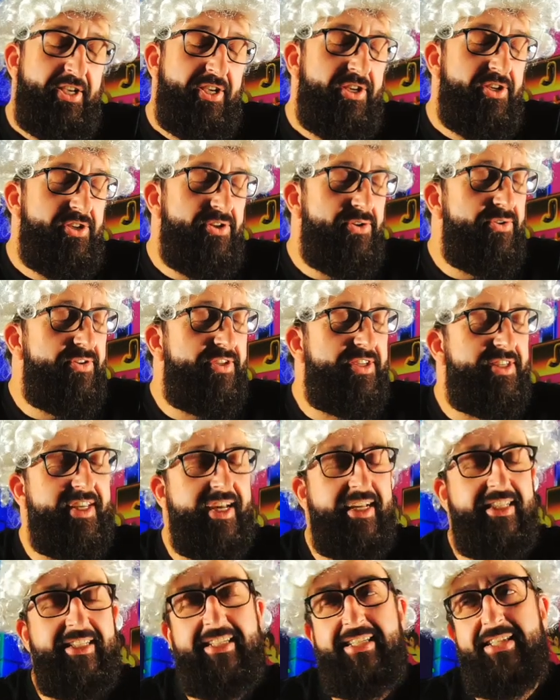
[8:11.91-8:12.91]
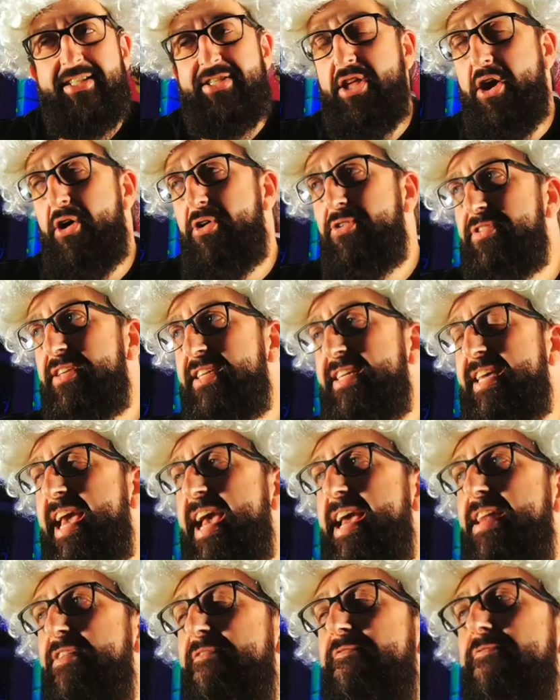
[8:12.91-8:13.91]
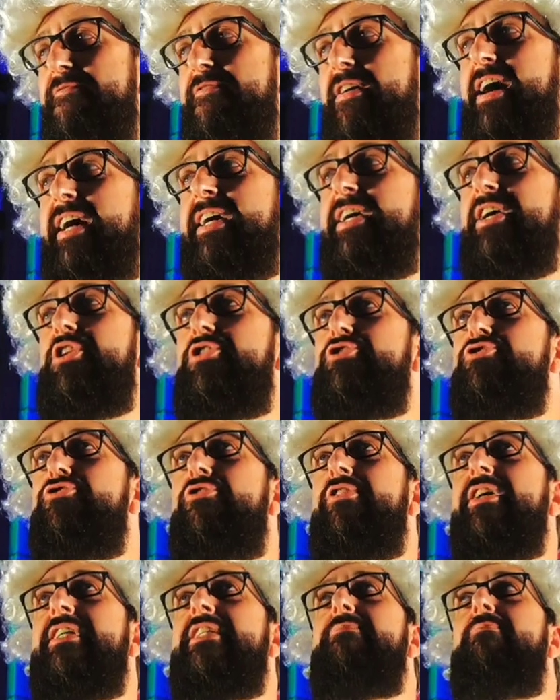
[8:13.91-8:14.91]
New sellers don't get fucking tricked